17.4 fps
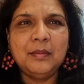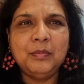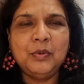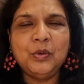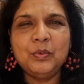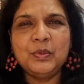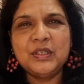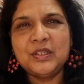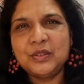
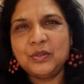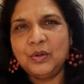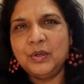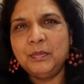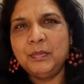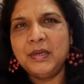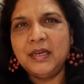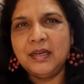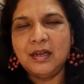book, which is going
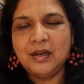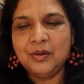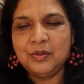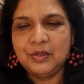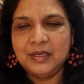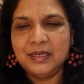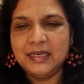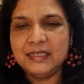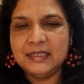to be
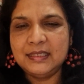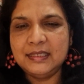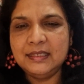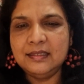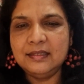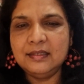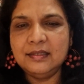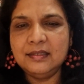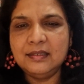out next
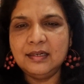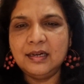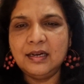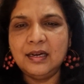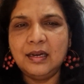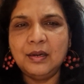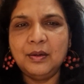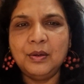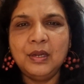year,
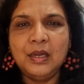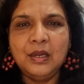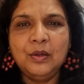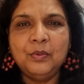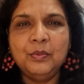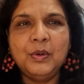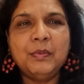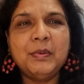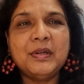uh,
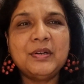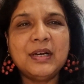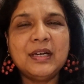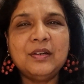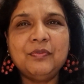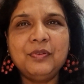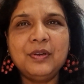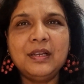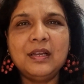we were trying to
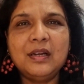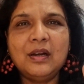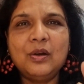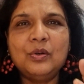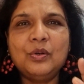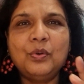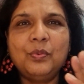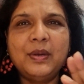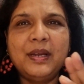figure
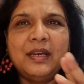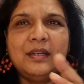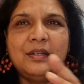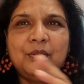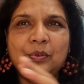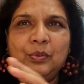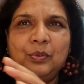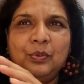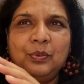out where
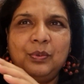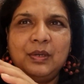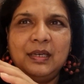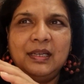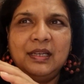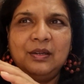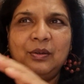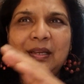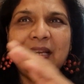to,
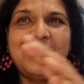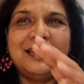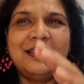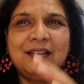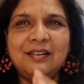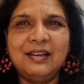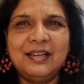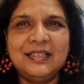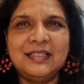you know,
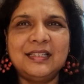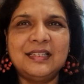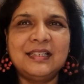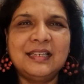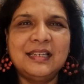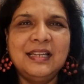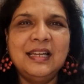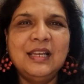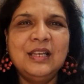categorize it.
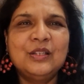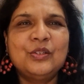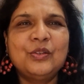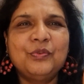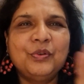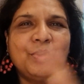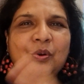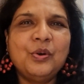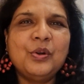So if
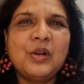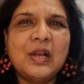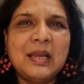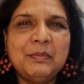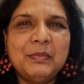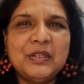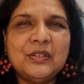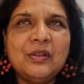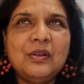you go to
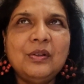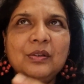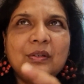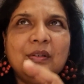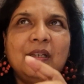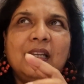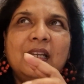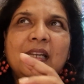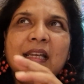
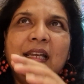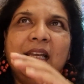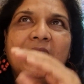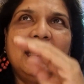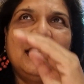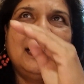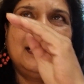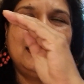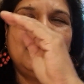Amazon,
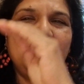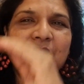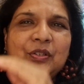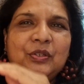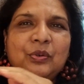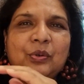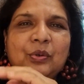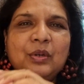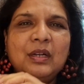uh, if you
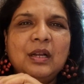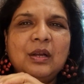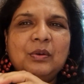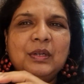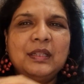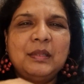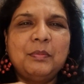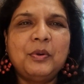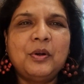scroll down
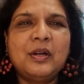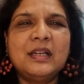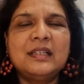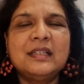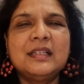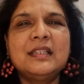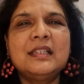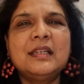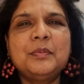in the product
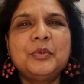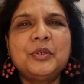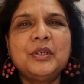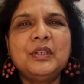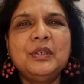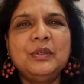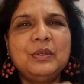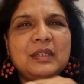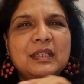
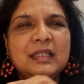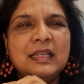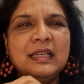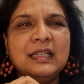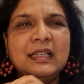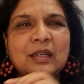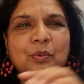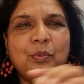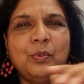description, you'll see
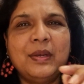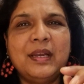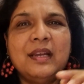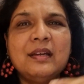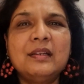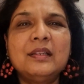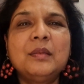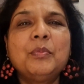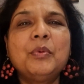that where
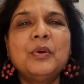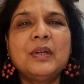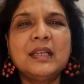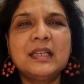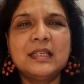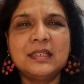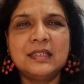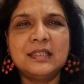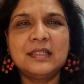the book
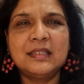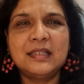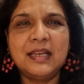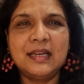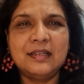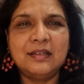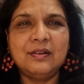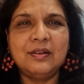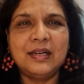is
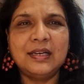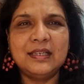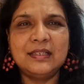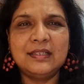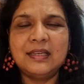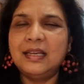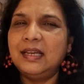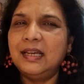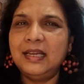
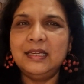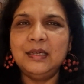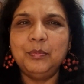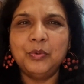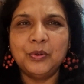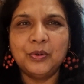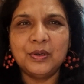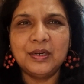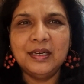categorized, any
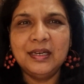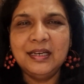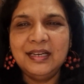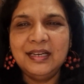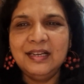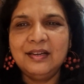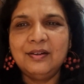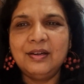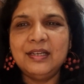book,
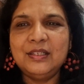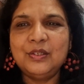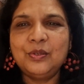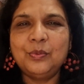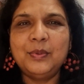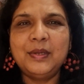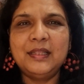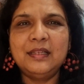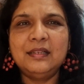right?
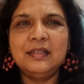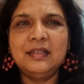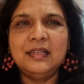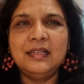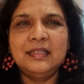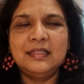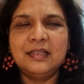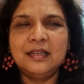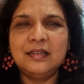So whether
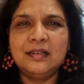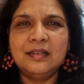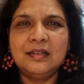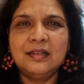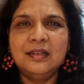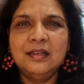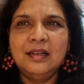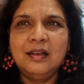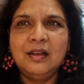it's under
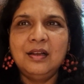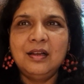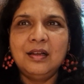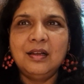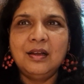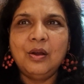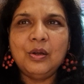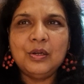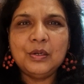uh,
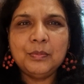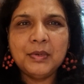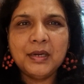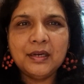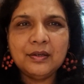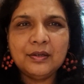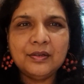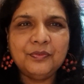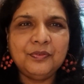
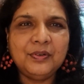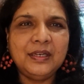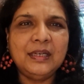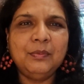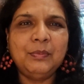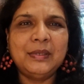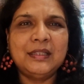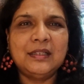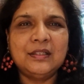autobiography,
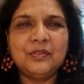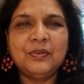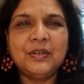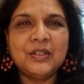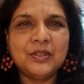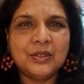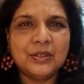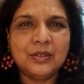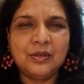whether it's
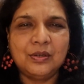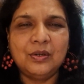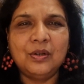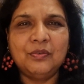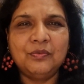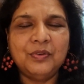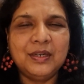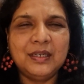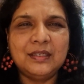fiction or
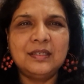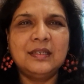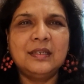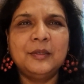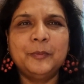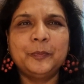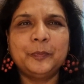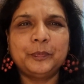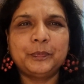
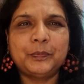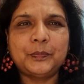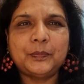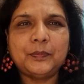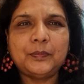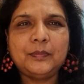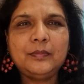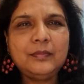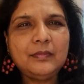nonfiction,
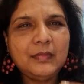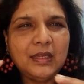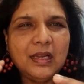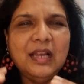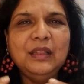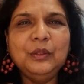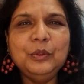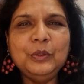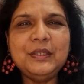
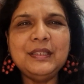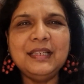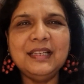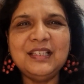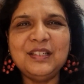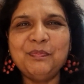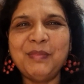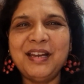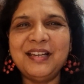those
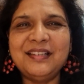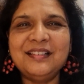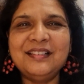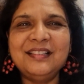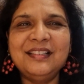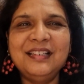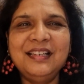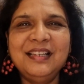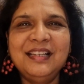things
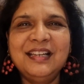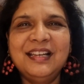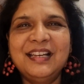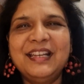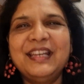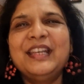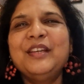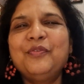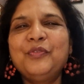matter
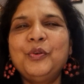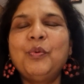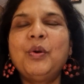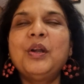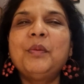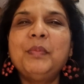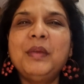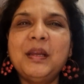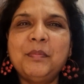if you
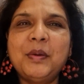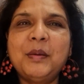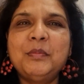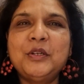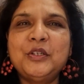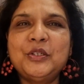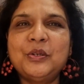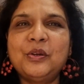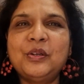want to be a
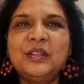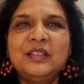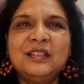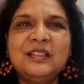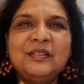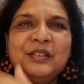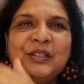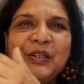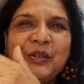published
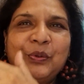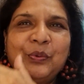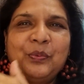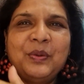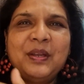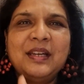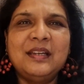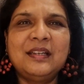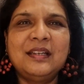author, you know,
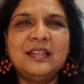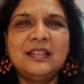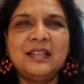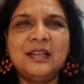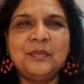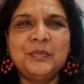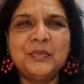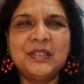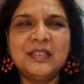where it
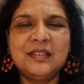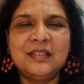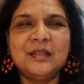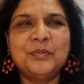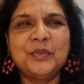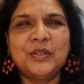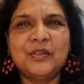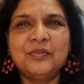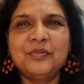comes in
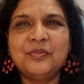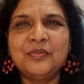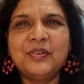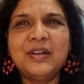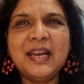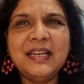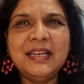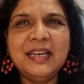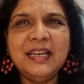terms of
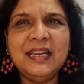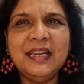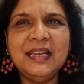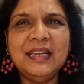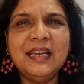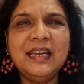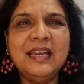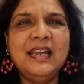ranking.